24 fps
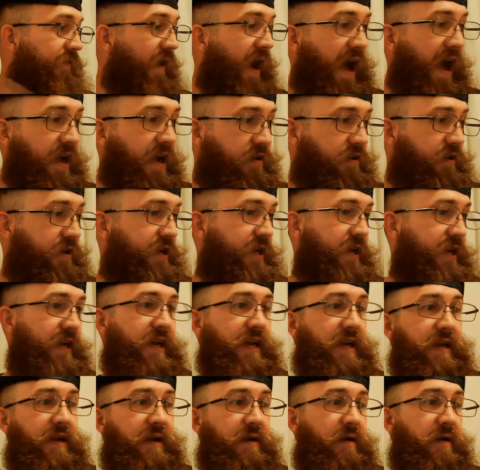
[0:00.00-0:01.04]
Fire
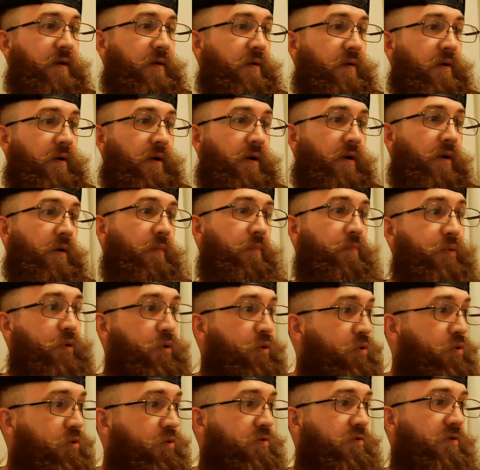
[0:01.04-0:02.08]
King,
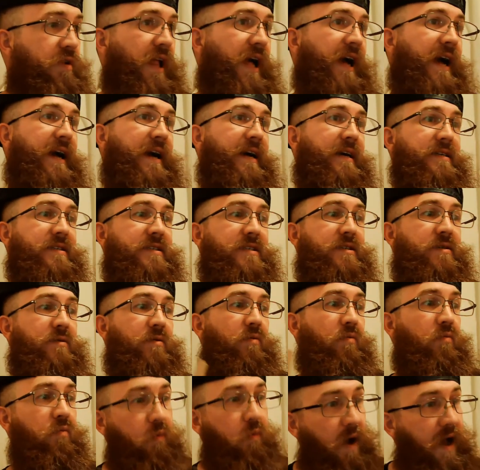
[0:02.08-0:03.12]
blue glass,
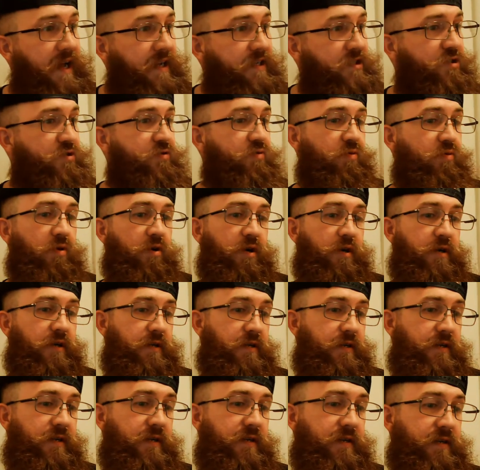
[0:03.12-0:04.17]

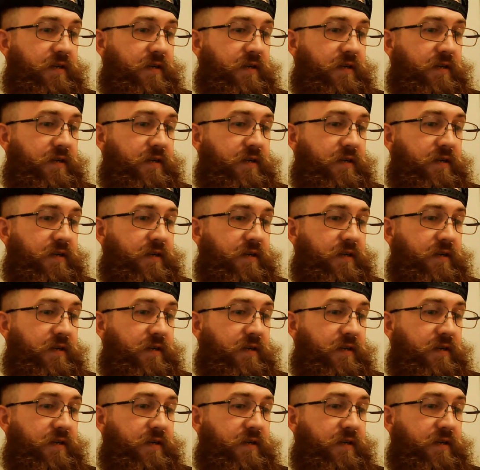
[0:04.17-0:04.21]
Wedgwood,